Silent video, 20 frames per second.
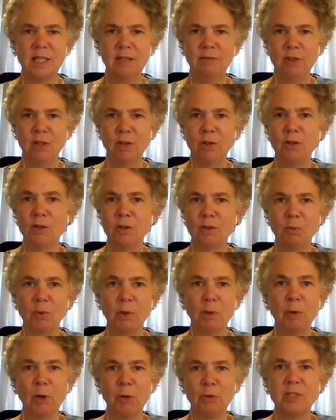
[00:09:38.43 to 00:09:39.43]
even though
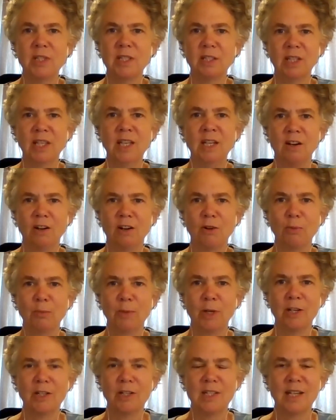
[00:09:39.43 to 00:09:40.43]
we're both still in our home
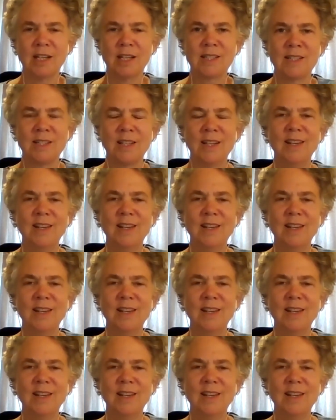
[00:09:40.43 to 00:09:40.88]
context.